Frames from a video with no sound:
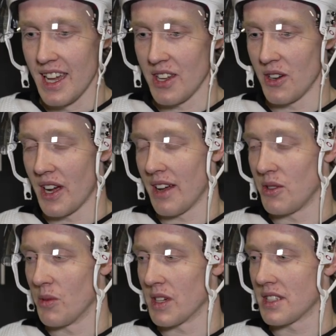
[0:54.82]
you don't have
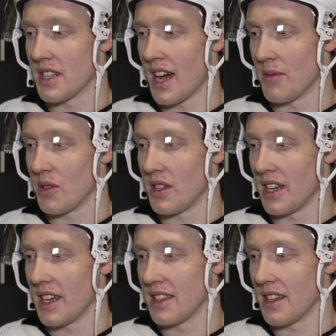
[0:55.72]
too much time to
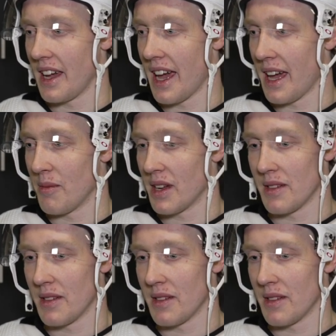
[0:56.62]
think in the game